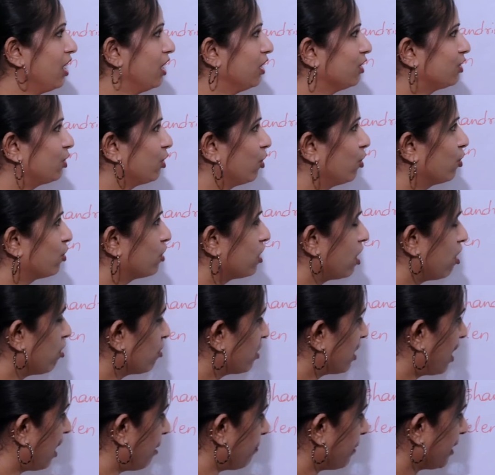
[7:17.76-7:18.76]
So now
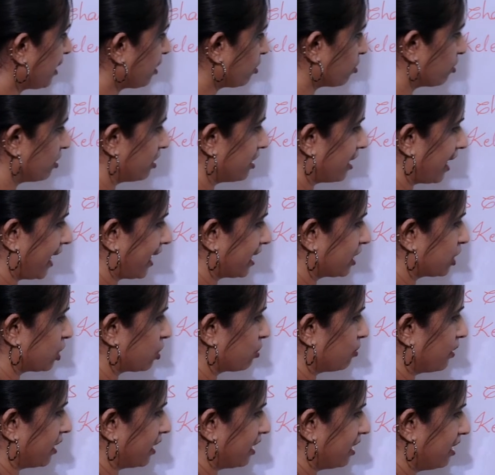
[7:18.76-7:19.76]
coming to the next
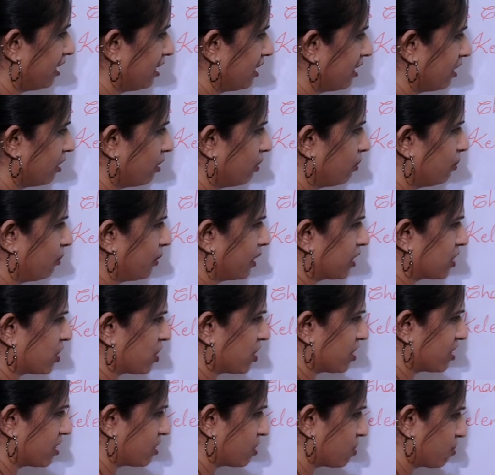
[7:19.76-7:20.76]
one,
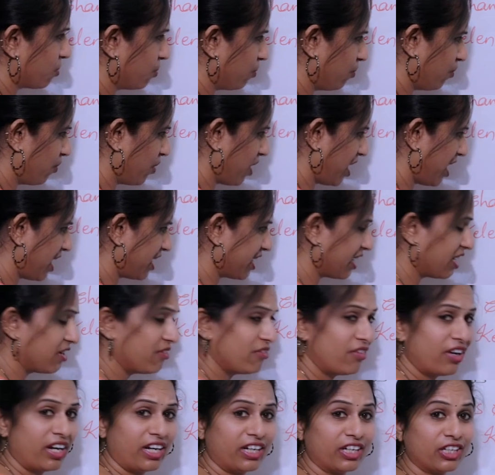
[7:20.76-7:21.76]
which is very,
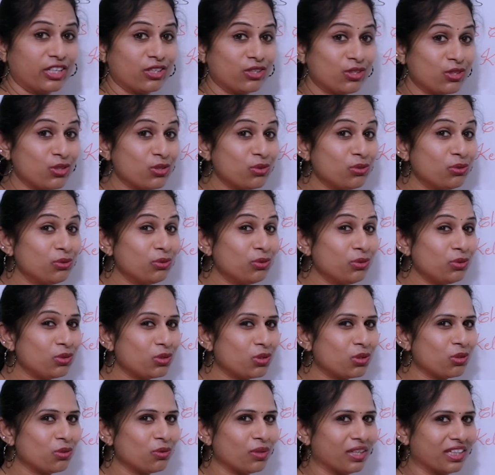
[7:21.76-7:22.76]
very new
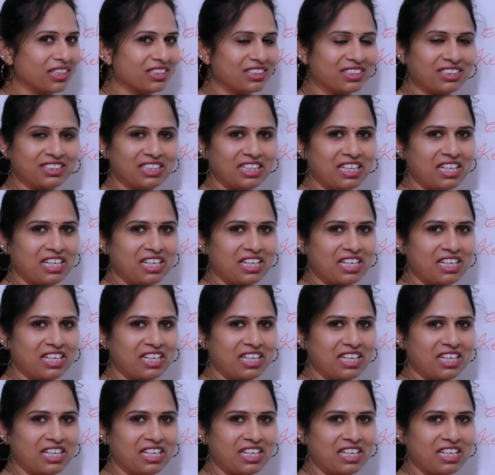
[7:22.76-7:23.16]
to us.